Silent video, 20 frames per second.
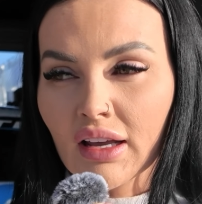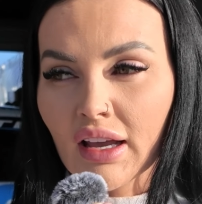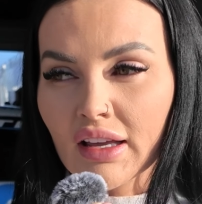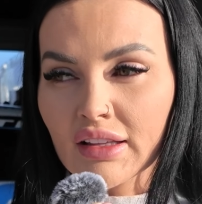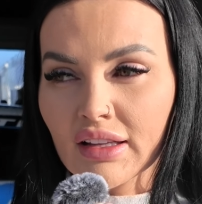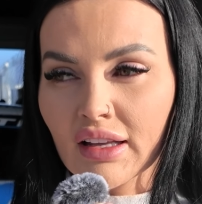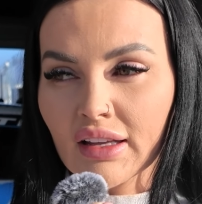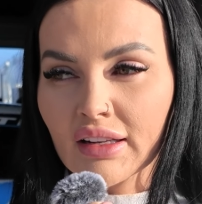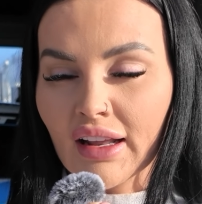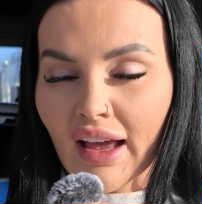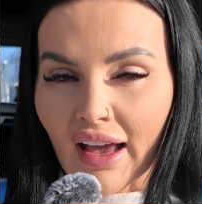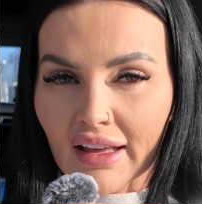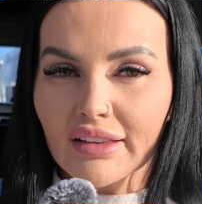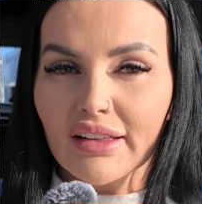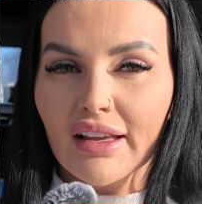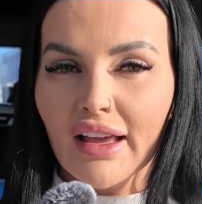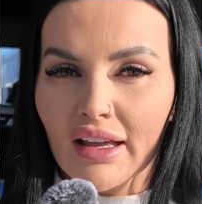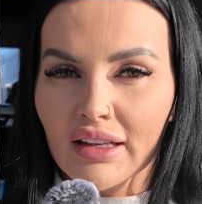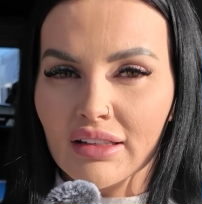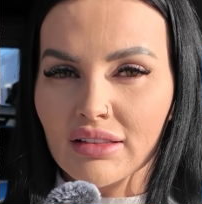And then at
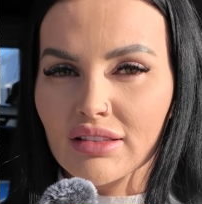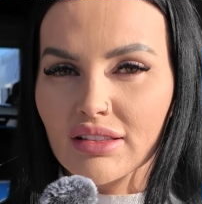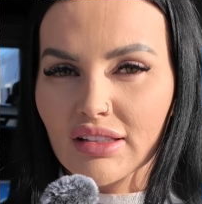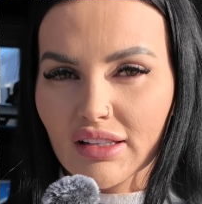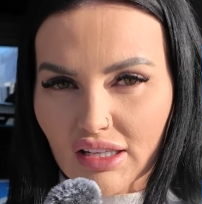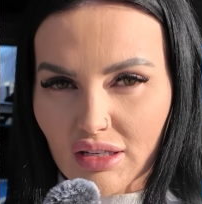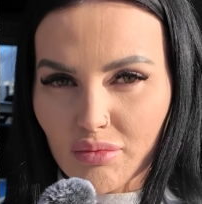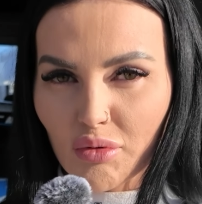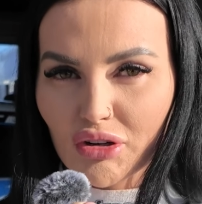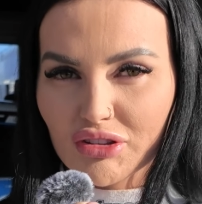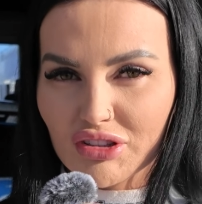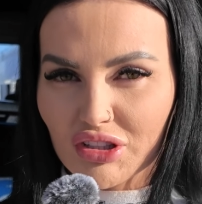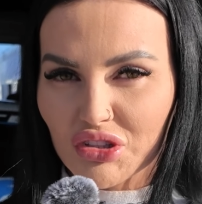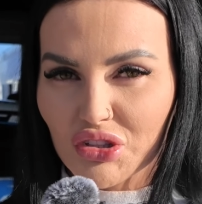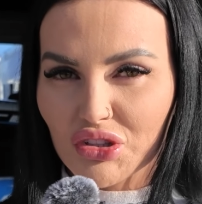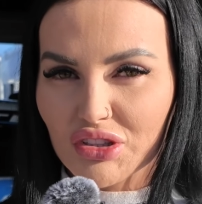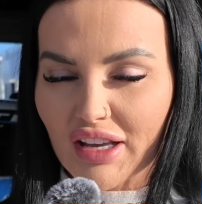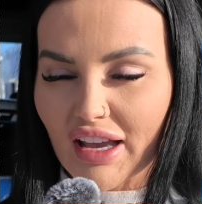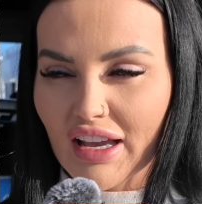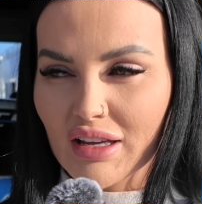the end, the gearbox
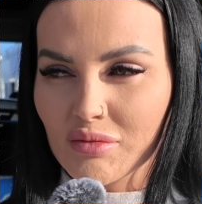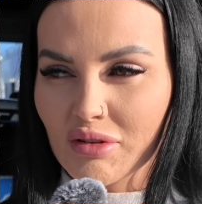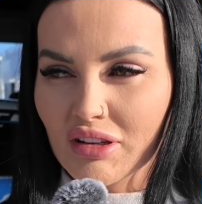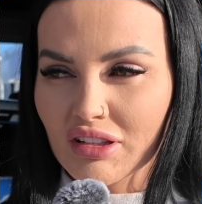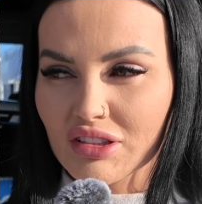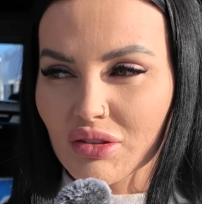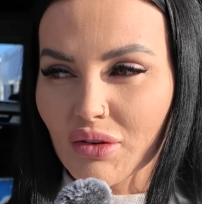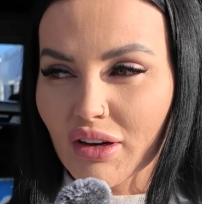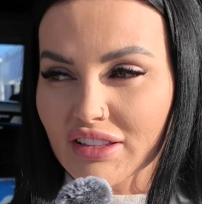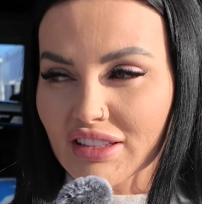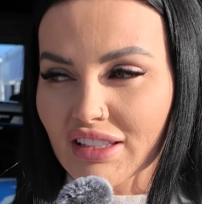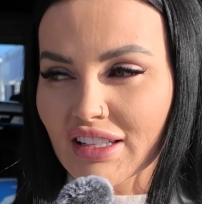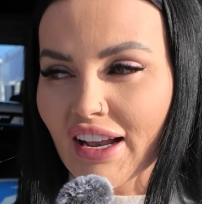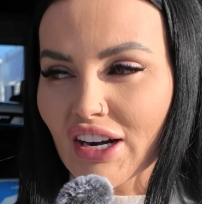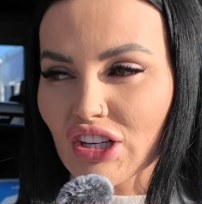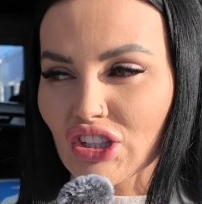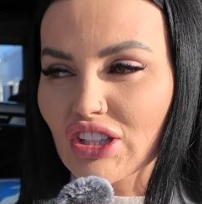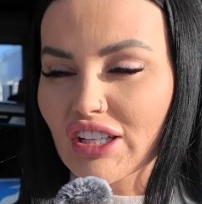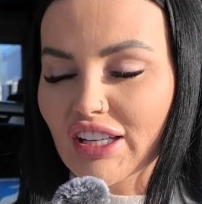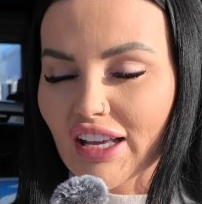issues came in, so I didn't
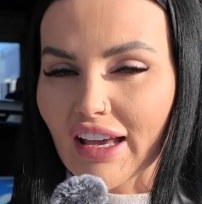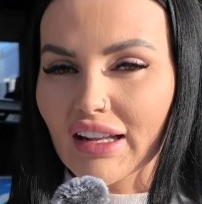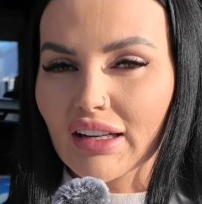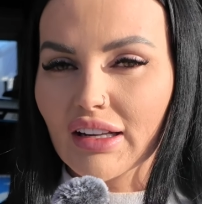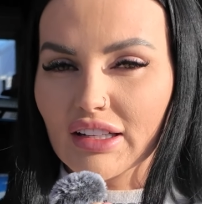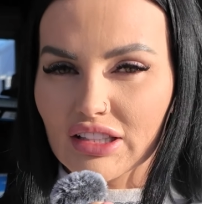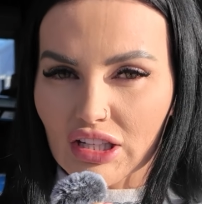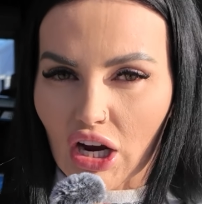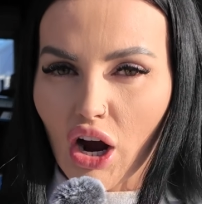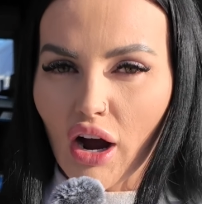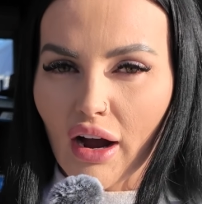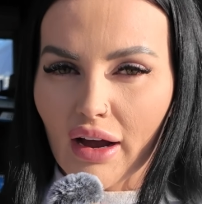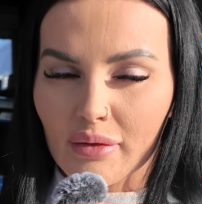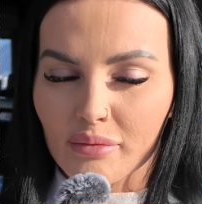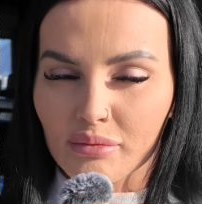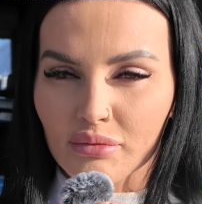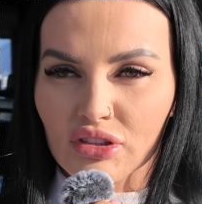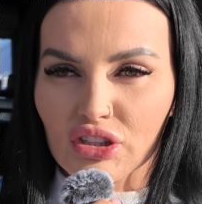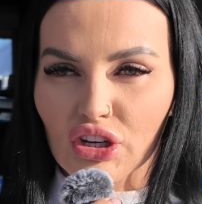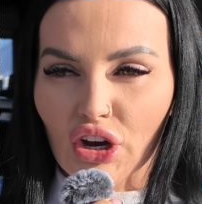actually get a
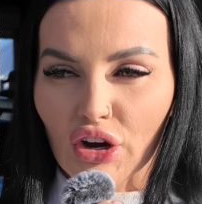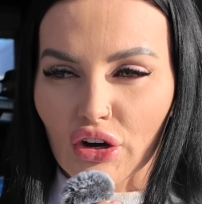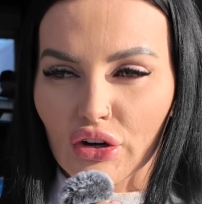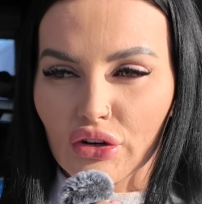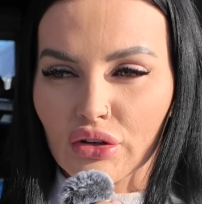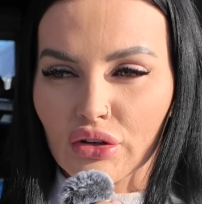time. So